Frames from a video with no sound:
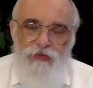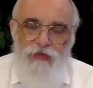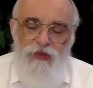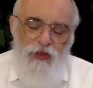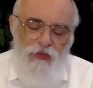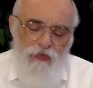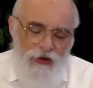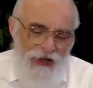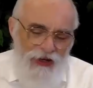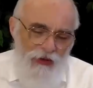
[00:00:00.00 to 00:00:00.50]

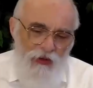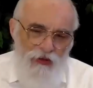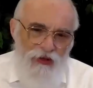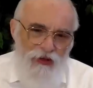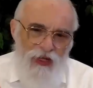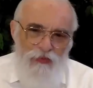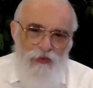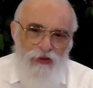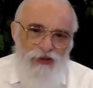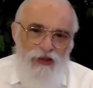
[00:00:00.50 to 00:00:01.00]
Despite all
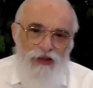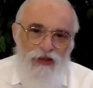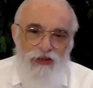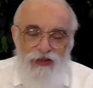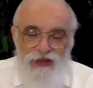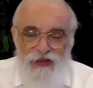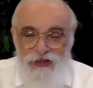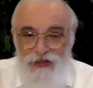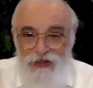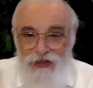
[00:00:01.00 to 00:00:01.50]
the
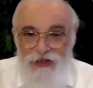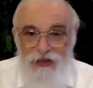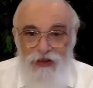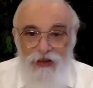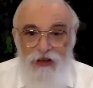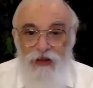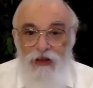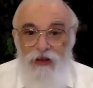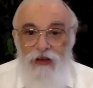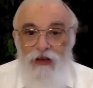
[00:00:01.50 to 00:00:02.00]
explanations
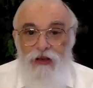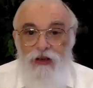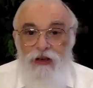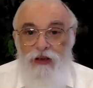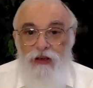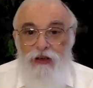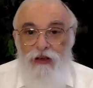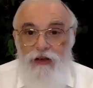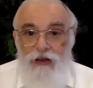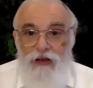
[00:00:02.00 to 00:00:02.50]

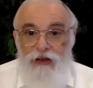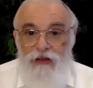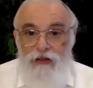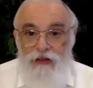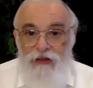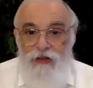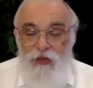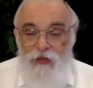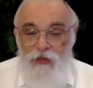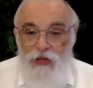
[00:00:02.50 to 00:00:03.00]

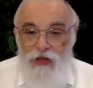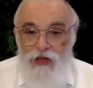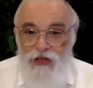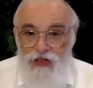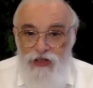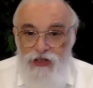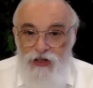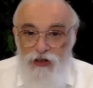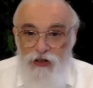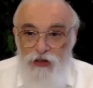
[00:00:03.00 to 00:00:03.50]

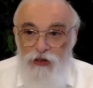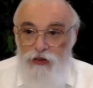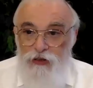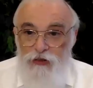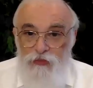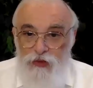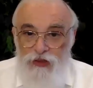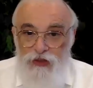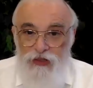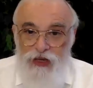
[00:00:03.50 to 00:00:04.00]
are
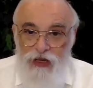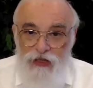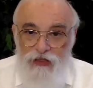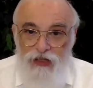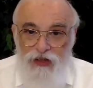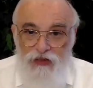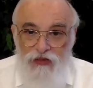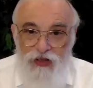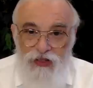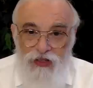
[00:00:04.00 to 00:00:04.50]
good because he has
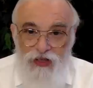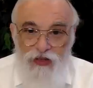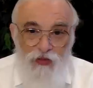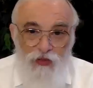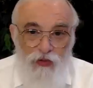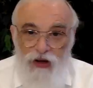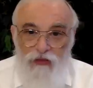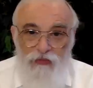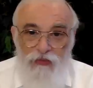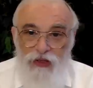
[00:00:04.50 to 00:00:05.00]
to convince his
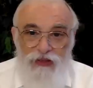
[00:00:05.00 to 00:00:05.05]
wife,